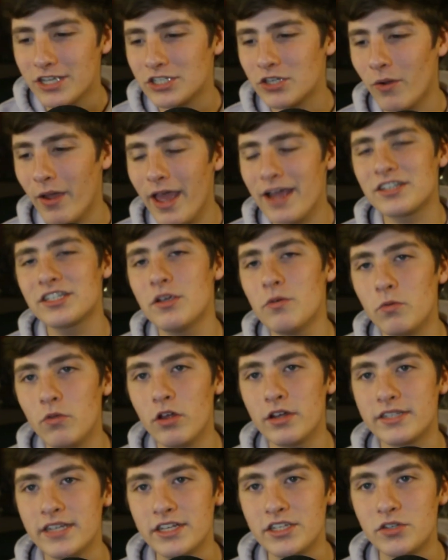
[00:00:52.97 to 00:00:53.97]
So I actually
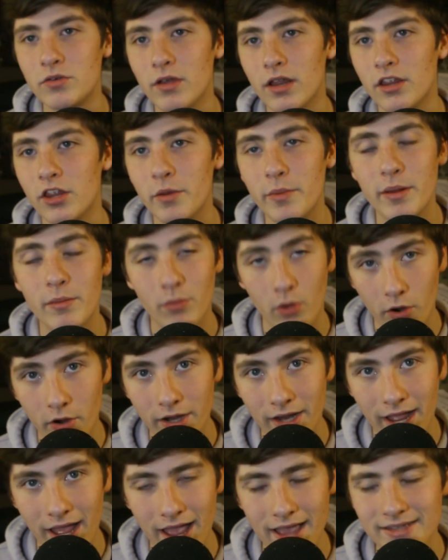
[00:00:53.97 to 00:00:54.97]
looked into it a little bit
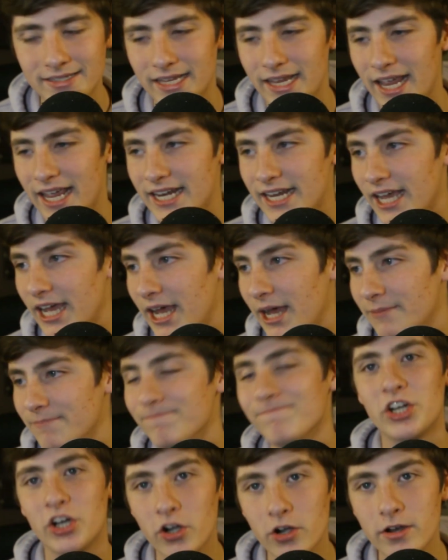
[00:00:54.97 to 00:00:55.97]
more, guys. And
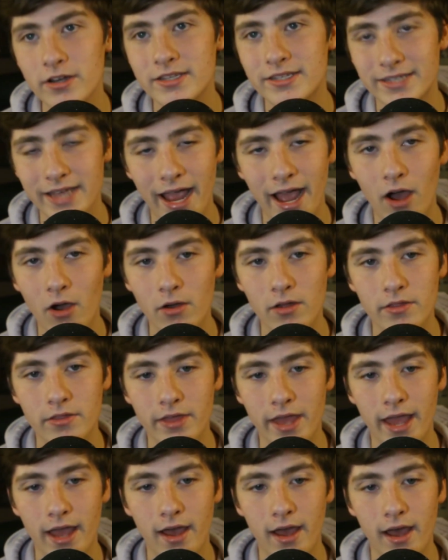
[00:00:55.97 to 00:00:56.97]
turns out
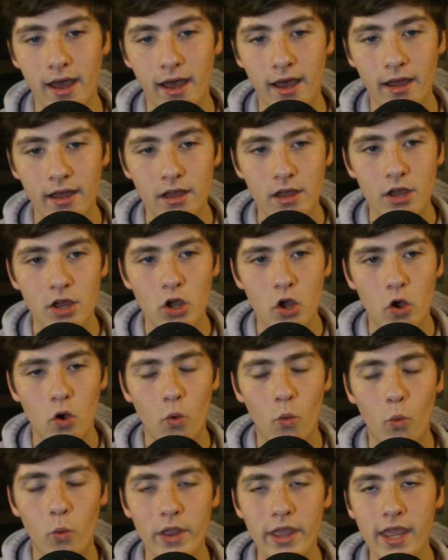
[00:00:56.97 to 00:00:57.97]
that
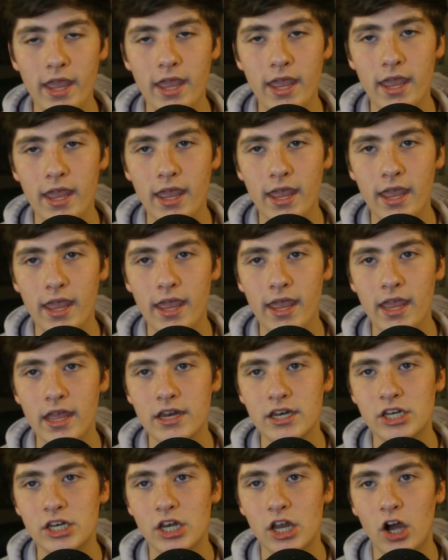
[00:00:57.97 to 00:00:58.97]
we
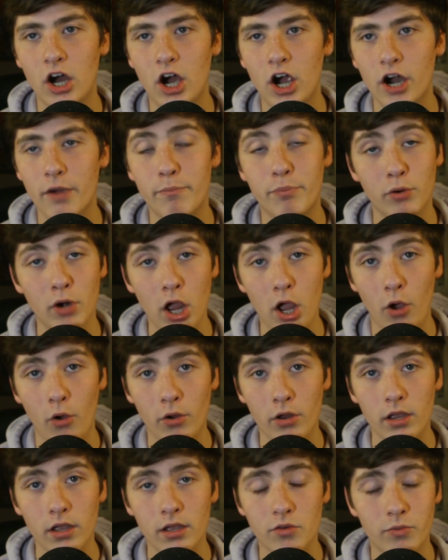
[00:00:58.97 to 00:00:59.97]
are broke.